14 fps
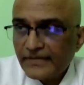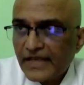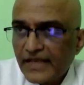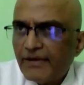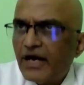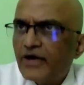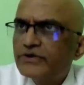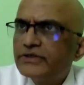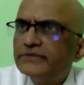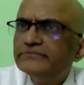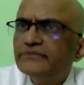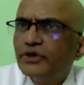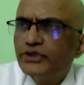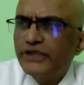about
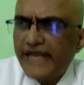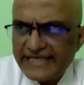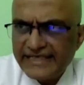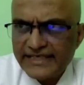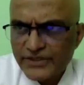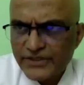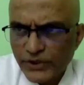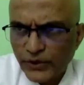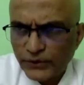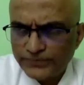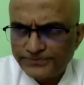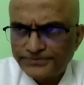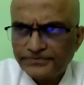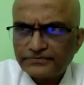more than 8 years
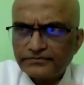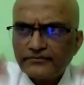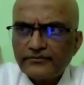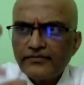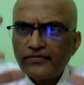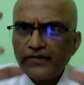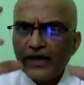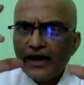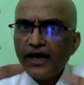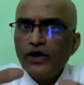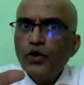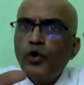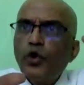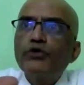ago,
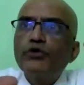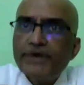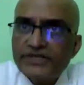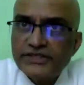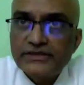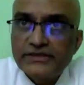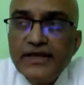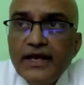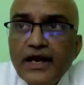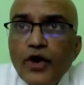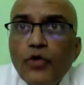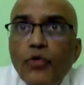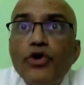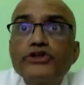our core mission
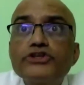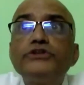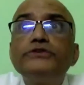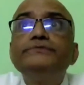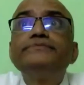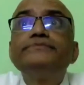was to